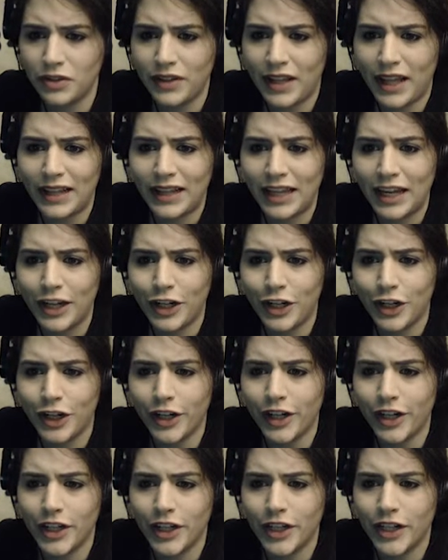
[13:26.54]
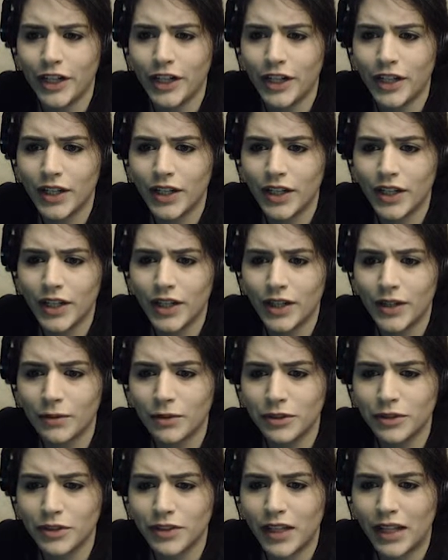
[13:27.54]
do that later?
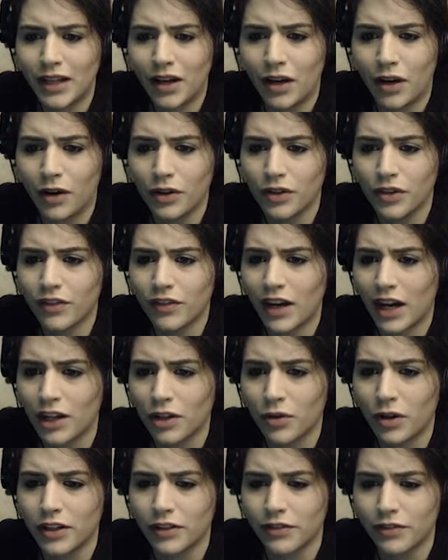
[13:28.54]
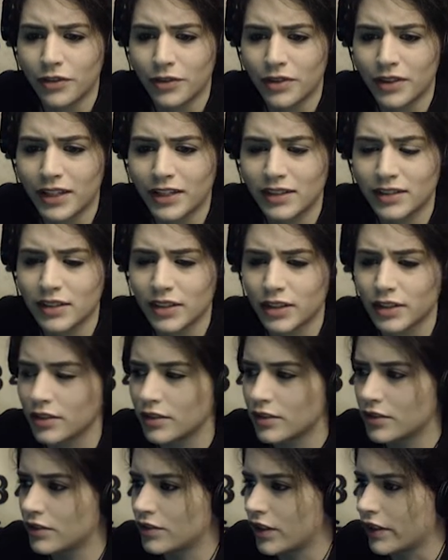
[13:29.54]
Oh, you got quite a few things here.
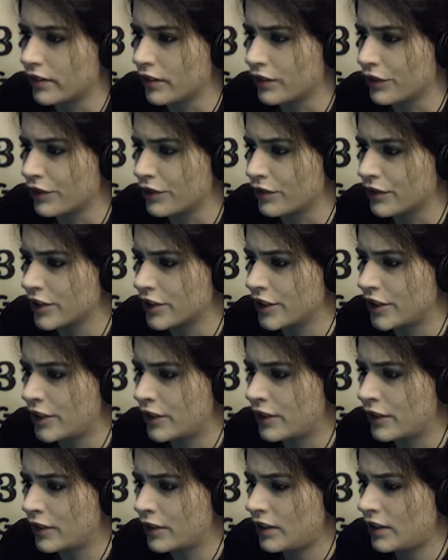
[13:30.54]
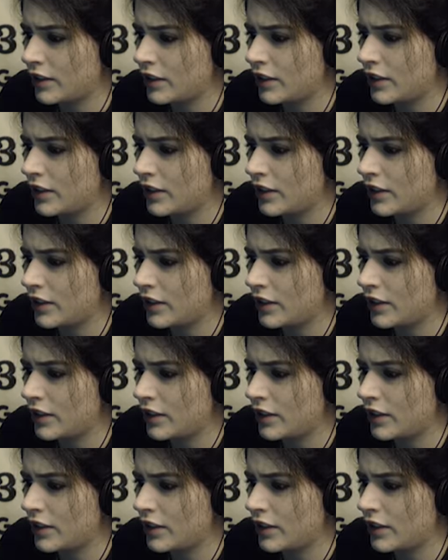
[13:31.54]
Traveler's Return.